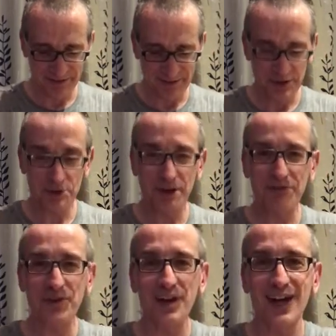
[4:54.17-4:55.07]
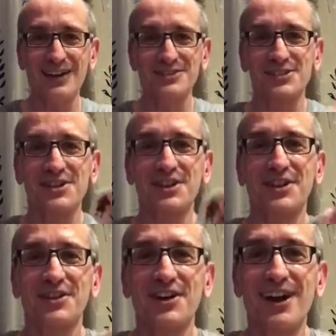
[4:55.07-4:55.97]
Whoever has
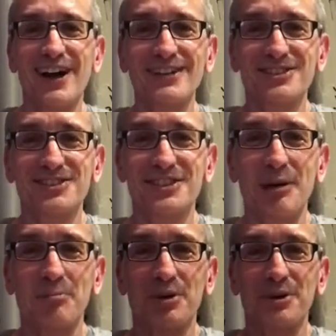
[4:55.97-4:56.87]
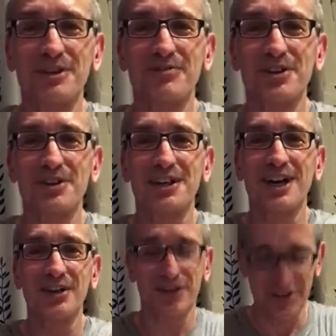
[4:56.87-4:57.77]
the highest number of their
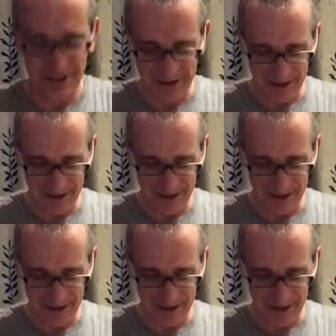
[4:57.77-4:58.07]
color